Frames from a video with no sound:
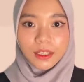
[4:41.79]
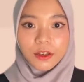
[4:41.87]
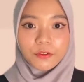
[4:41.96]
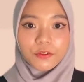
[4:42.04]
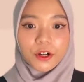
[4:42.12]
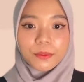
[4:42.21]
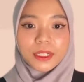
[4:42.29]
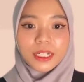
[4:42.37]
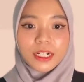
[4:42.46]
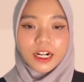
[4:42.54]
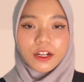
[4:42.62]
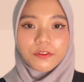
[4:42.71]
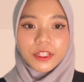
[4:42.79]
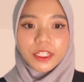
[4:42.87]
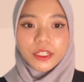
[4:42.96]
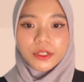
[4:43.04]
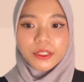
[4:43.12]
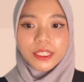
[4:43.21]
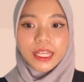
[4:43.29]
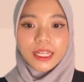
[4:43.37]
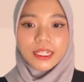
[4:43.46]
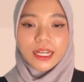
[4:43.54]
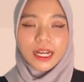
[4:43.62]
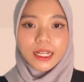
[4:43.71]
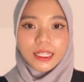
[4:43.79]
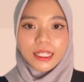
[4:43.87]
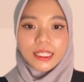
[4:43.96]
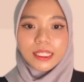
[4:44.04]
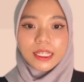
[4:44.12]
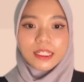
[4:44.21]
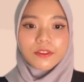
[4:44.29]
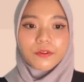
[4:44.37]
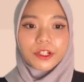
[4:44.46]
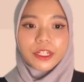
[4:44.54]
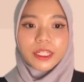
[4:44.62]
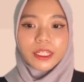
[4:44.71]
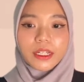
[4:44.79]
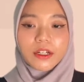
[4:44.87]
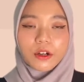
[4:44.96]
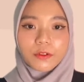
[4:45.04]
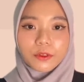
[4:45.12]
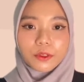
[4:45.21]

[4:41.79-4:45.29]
From the graph, it shows that the highest sales for the year of